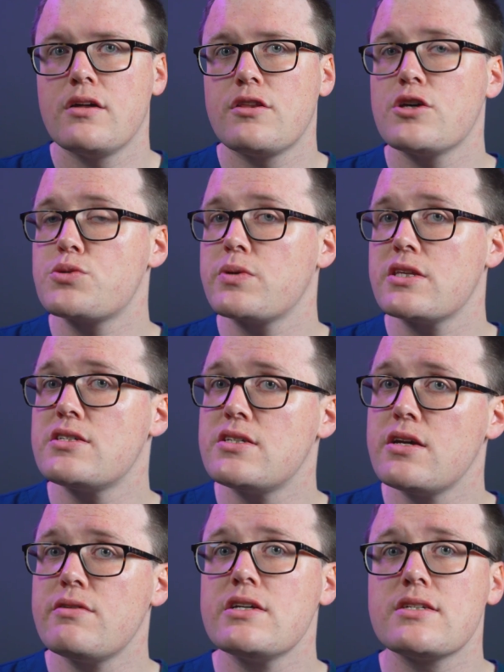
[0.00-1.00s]
Those with a
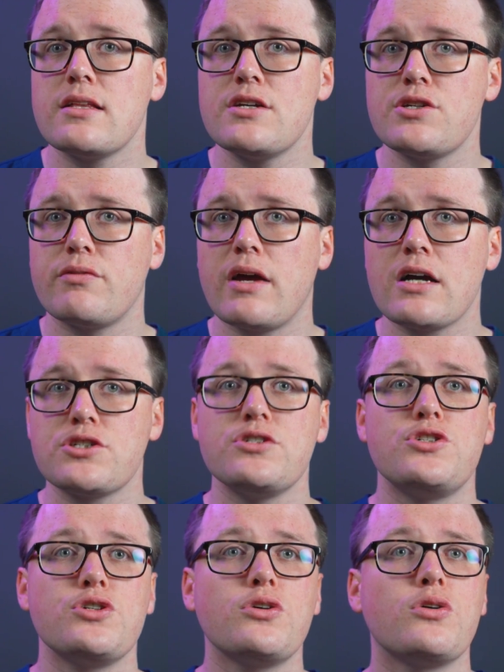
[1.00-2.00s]
serious allergic reaction
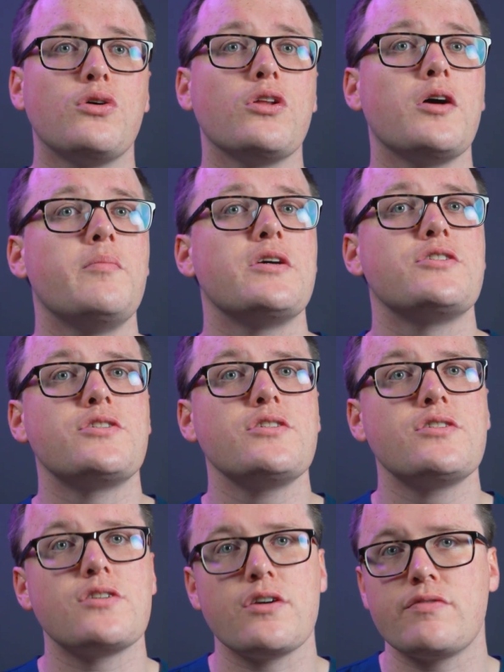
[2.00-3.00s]
should call emergency
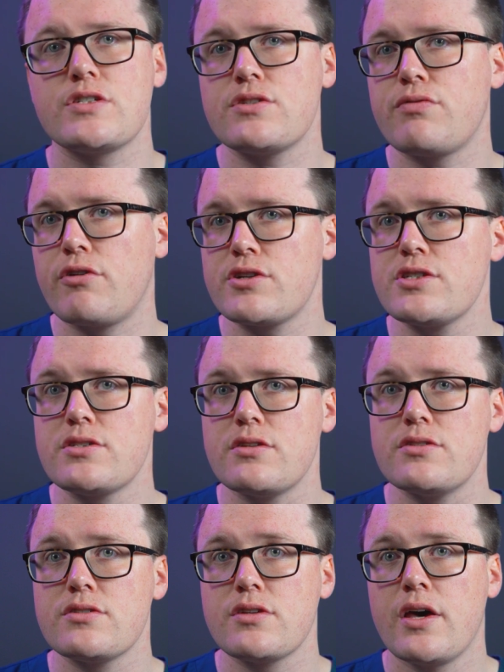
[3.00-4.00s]
services for
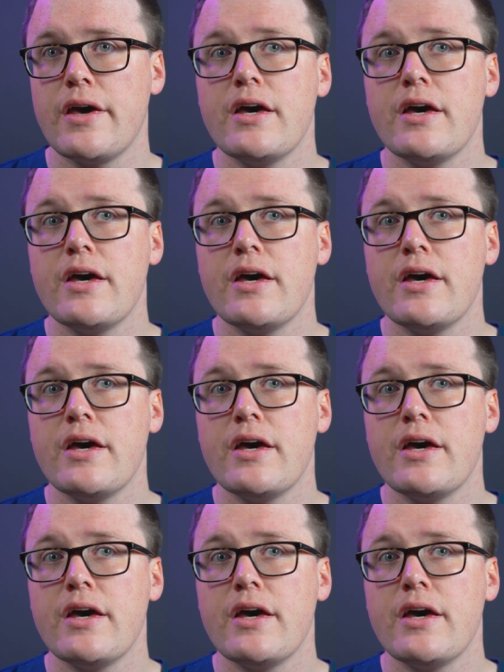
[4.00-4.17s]
assistance.